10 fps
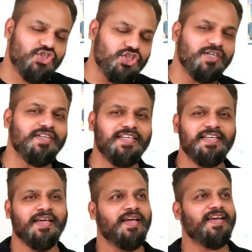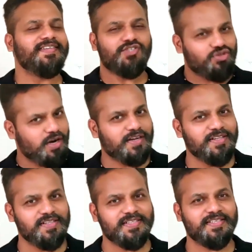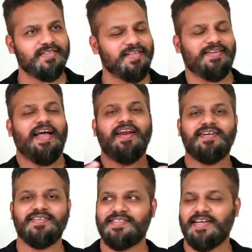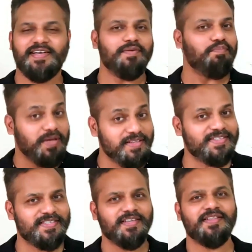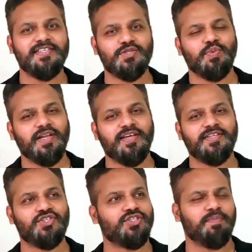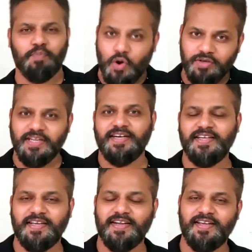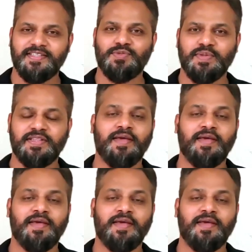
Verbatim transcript: journey, his struggles, the characters that he meets in this village, the bond that he creates with